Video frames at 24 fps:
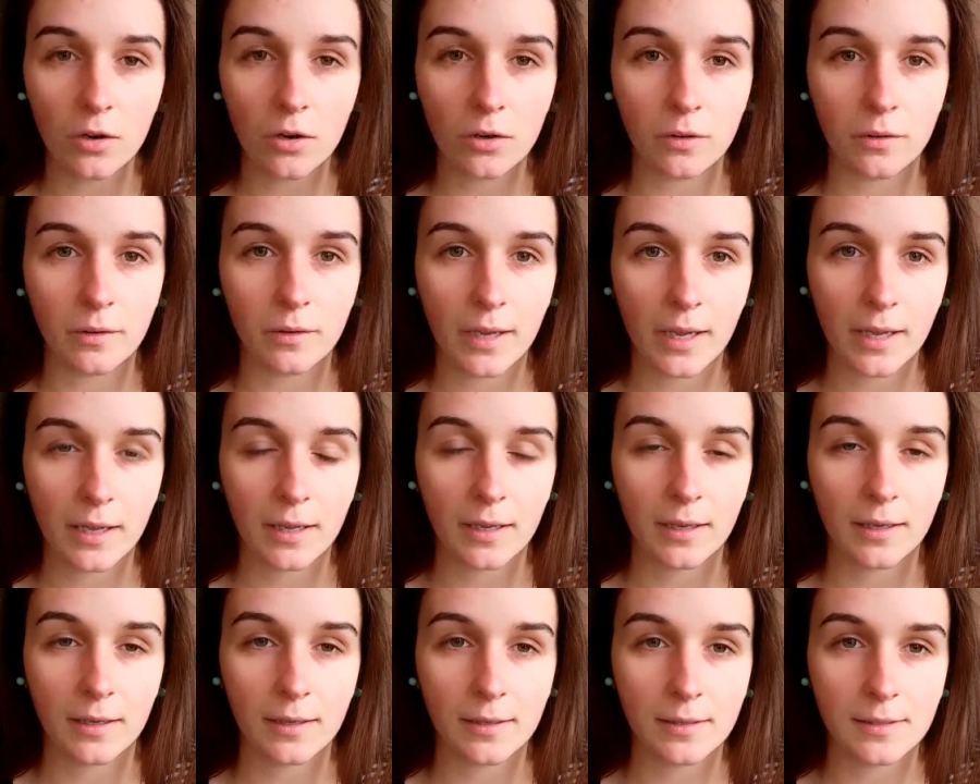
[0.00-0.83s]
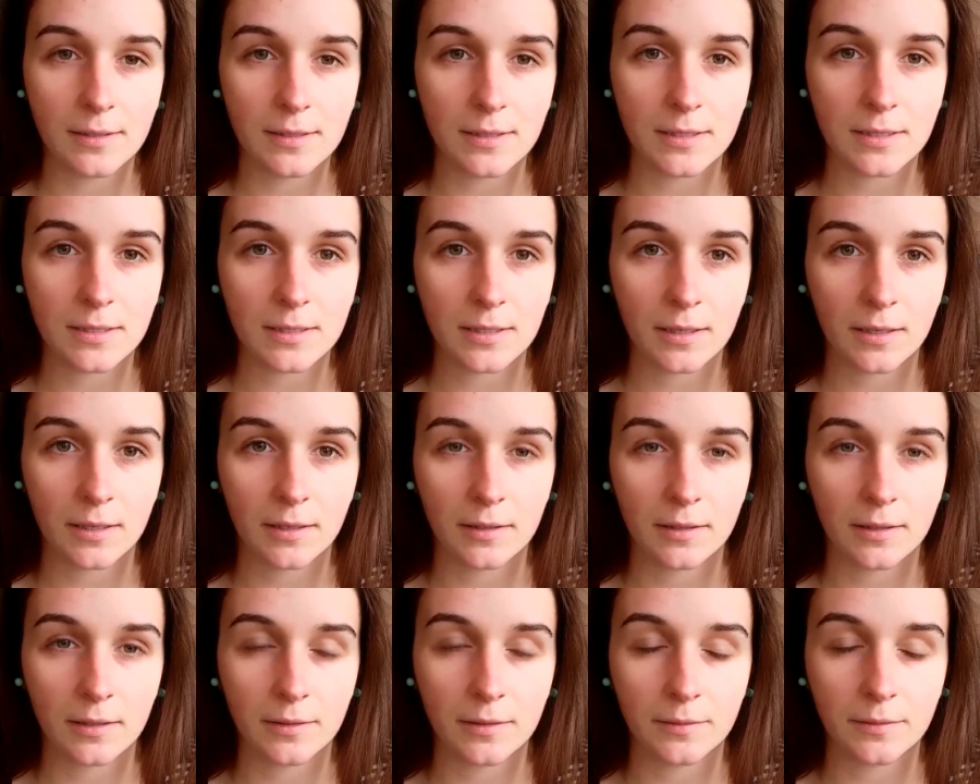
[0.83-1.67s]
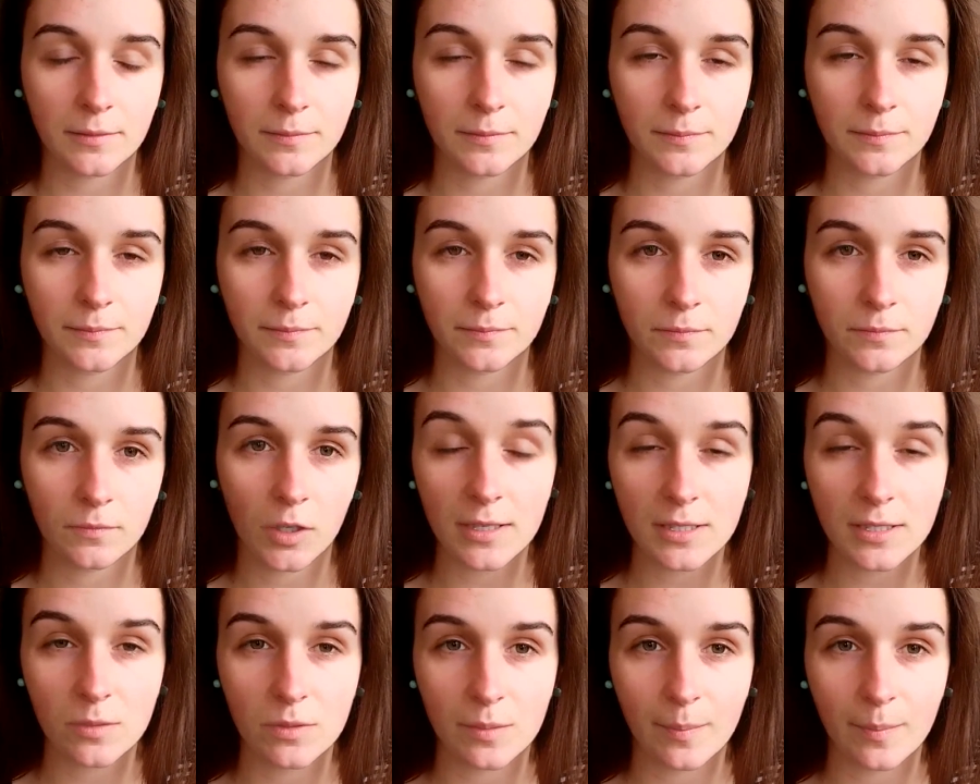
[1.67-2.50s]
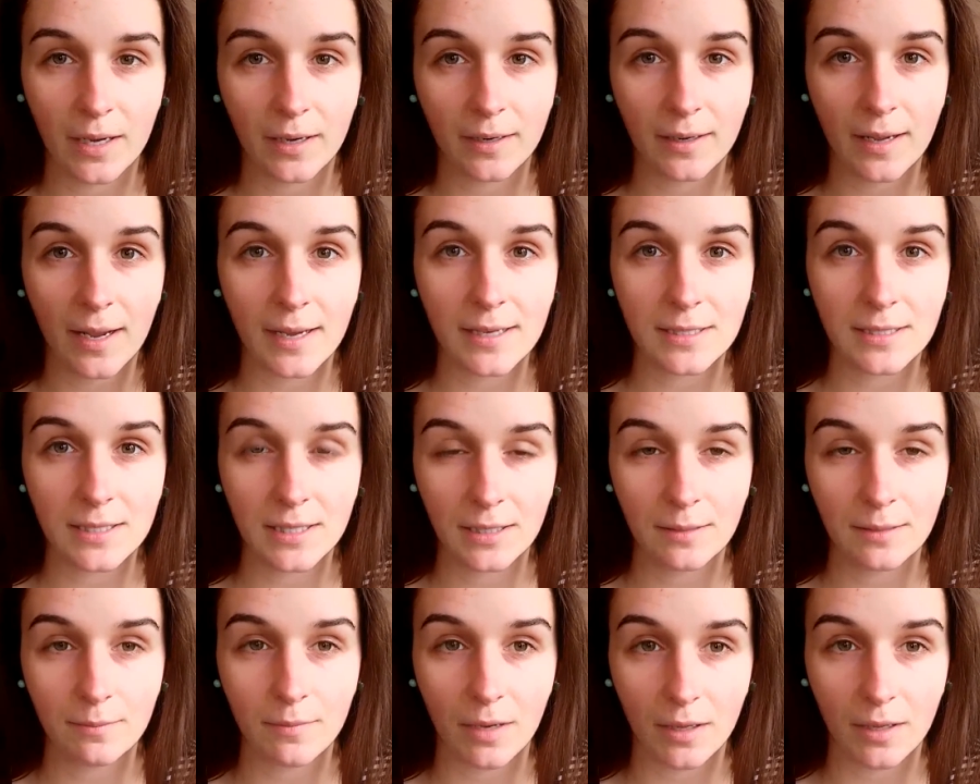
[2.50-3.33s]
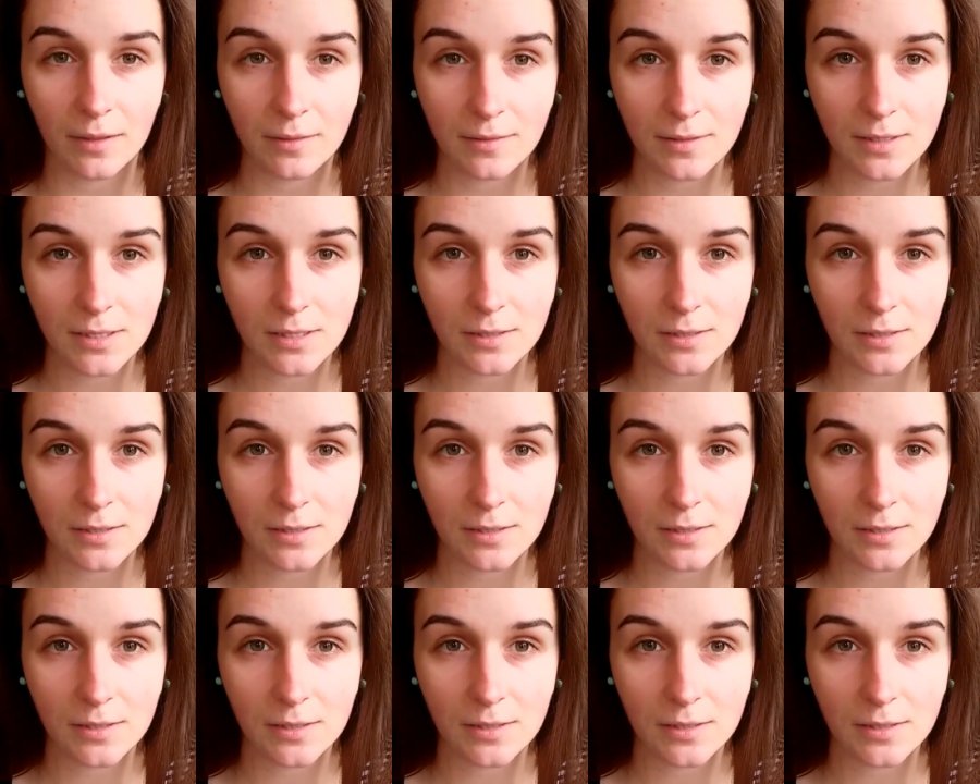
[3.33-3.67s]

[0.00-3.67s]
And this was about 18 months